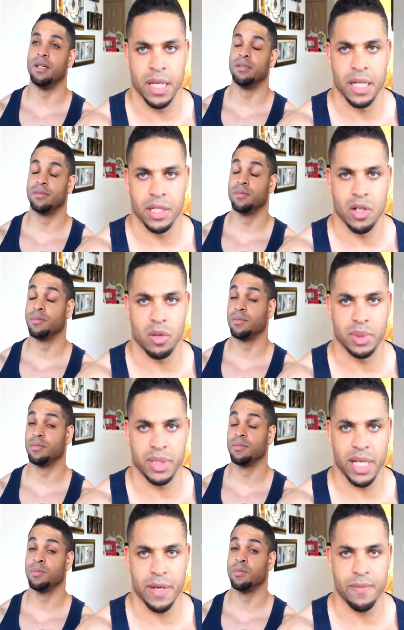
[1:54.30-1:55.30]
Speaker 1: Yeah. You know what I'm
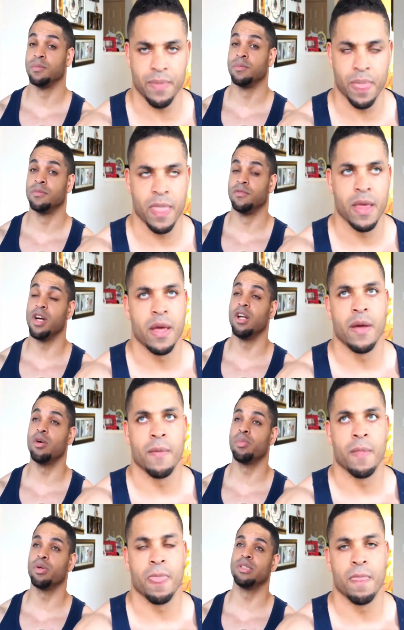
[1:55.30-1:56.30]
saying? Very
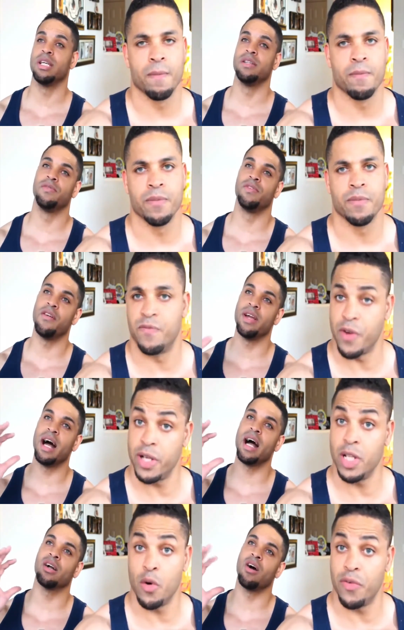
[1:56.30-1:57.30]
low protein, very,
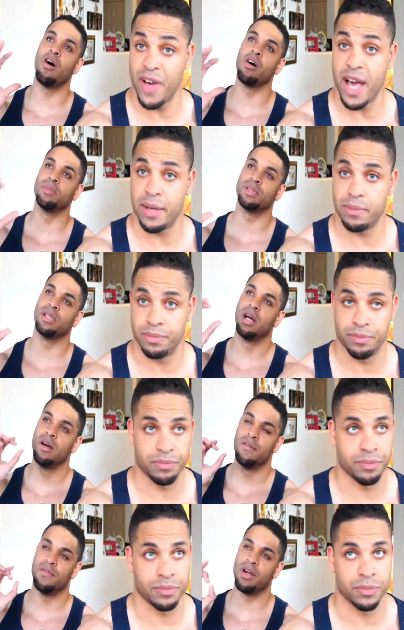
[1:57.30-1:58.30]
very low carbs.
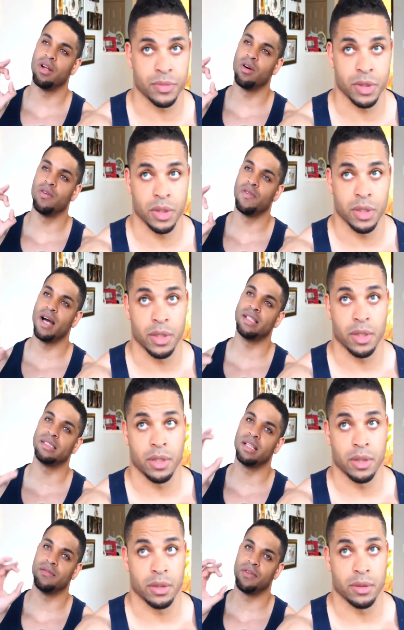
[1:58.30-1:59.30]
Very low
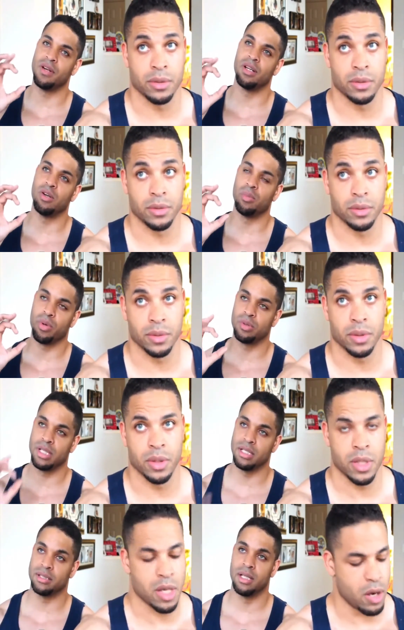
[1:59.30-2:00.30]
fats and very low
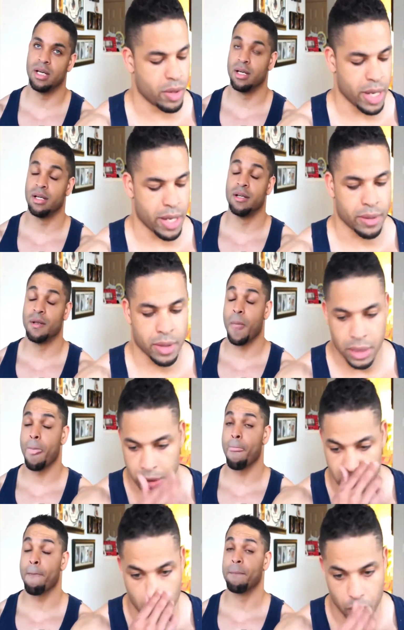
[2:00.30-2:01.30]
proteins. Okay,
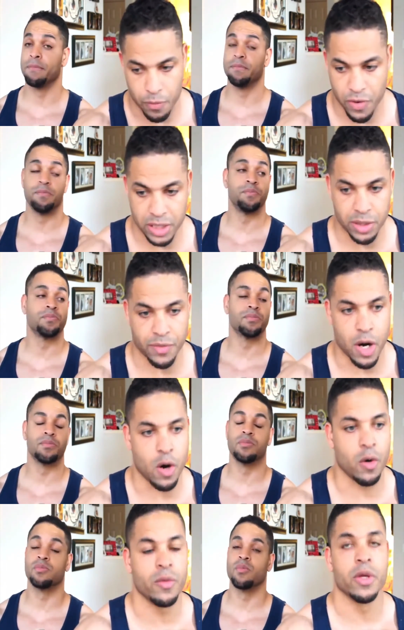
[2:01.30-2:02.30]
so first of
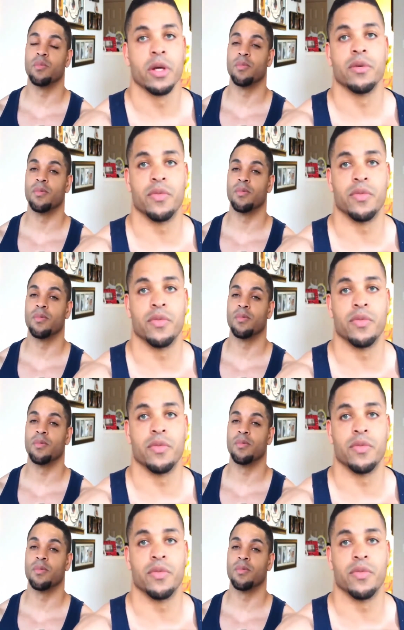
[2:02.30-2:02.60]
all,